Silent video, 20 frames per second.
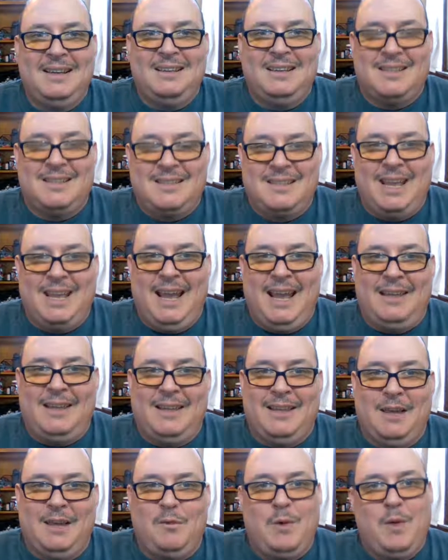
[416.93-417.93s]
to say
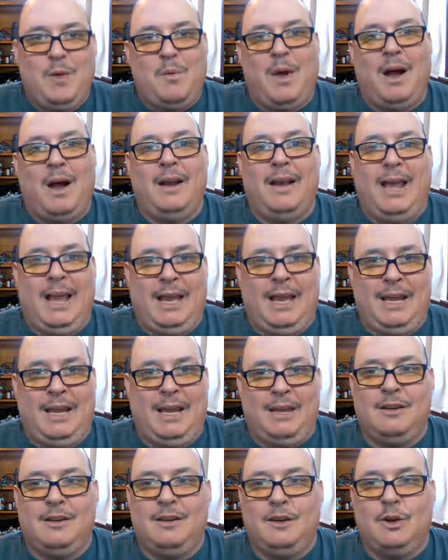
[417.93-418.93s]
that we want
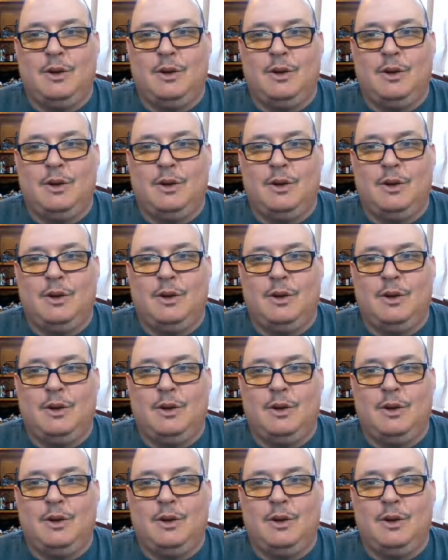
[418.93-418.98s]
a